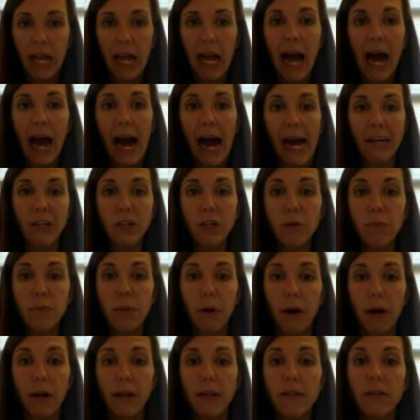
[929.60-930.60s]
Hydrogen
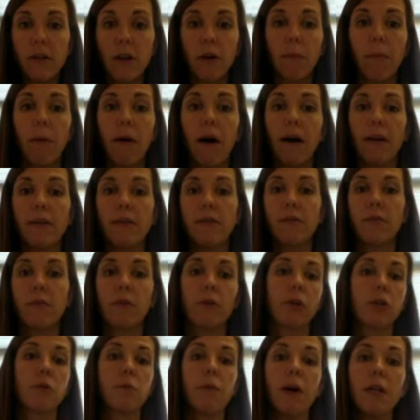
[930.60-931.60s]
bonds are
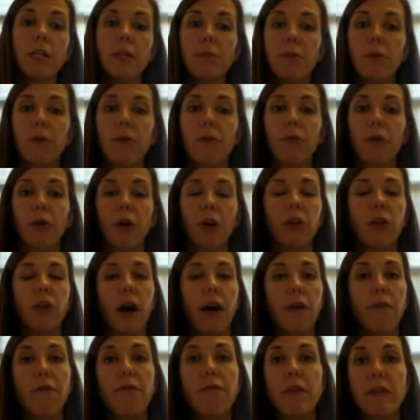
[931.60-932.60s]
responsible for a lot
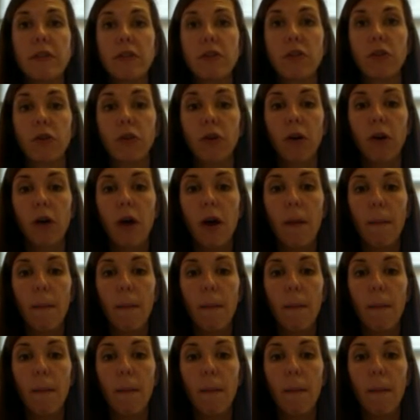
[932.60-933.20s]
of physical